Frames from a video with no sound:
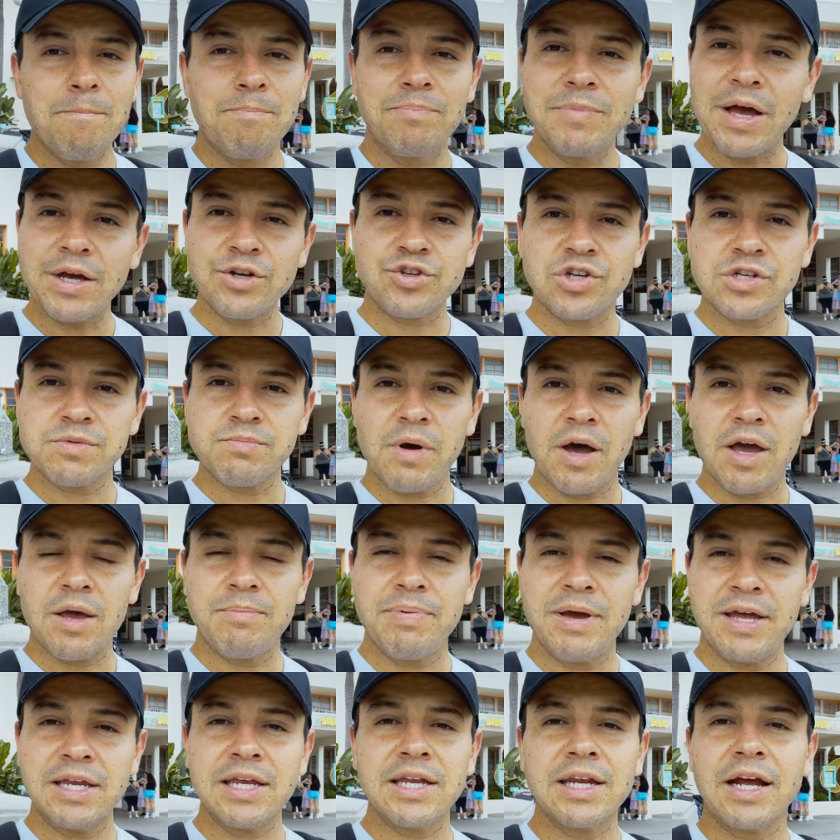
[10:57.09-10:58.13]
That's just my
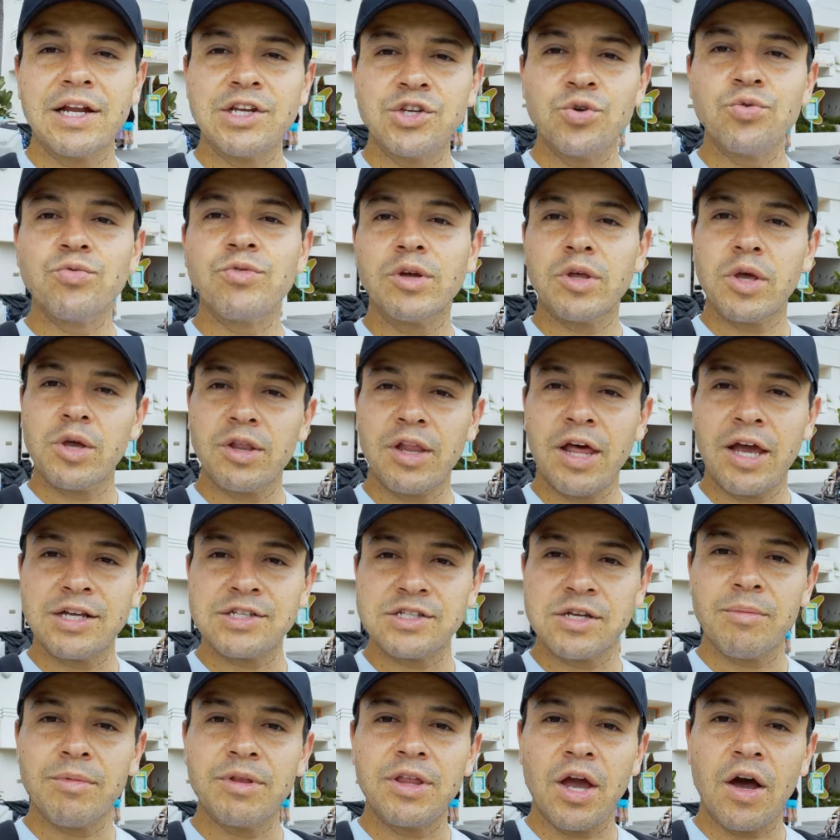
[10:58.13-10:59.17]
opinion. I do really like
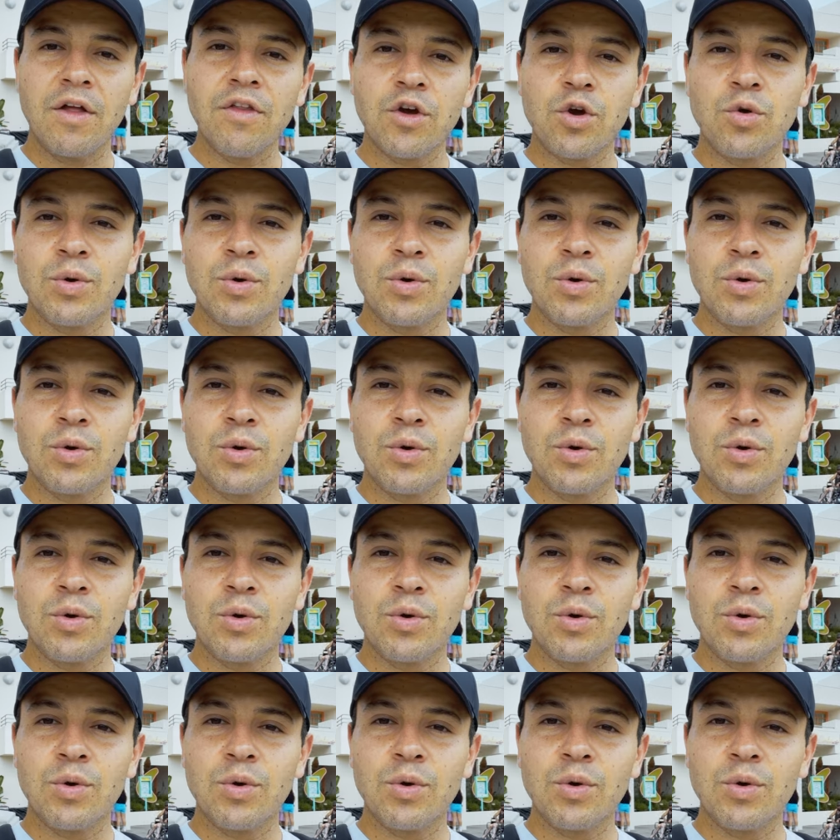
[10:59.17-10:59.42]
some of the other